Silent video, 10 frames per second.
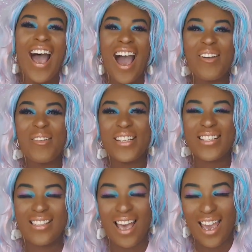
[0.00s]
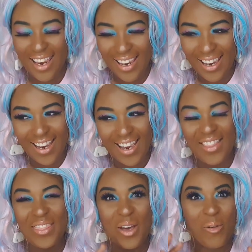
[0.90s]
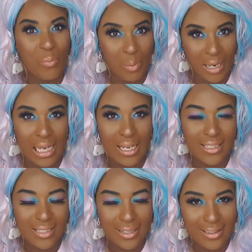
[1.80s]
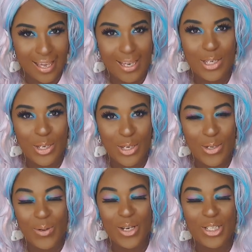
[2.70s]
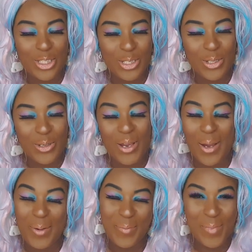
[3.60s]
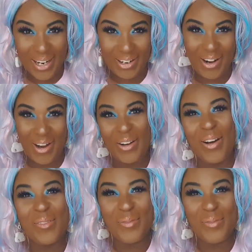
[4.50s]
I want to say the biggest thank you to my girl,